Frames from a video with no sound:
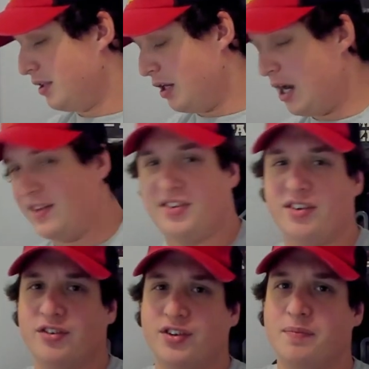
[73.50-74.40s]
All right,
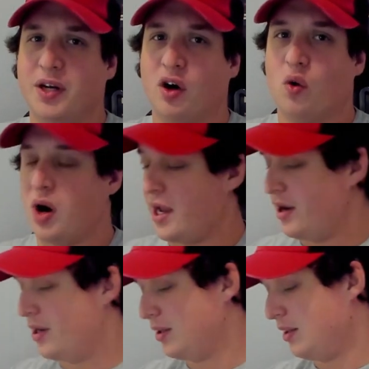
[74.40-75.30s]
scissors have been
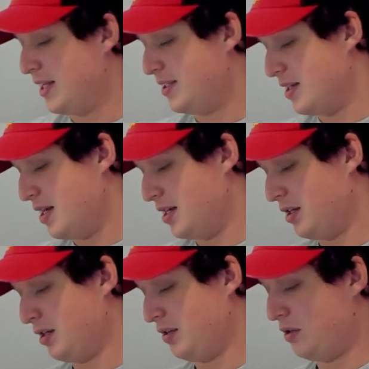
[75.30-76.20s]
acquired. Let's uh
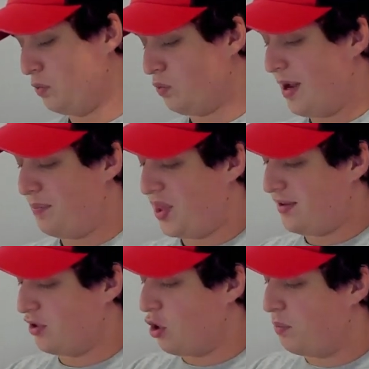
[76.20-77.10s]
rip
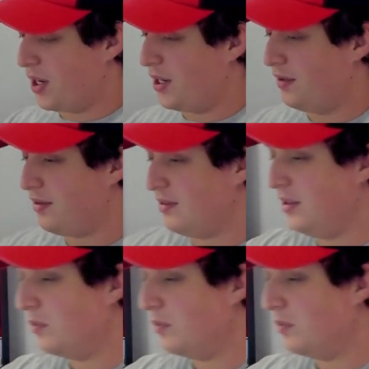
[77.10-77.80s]
this open and see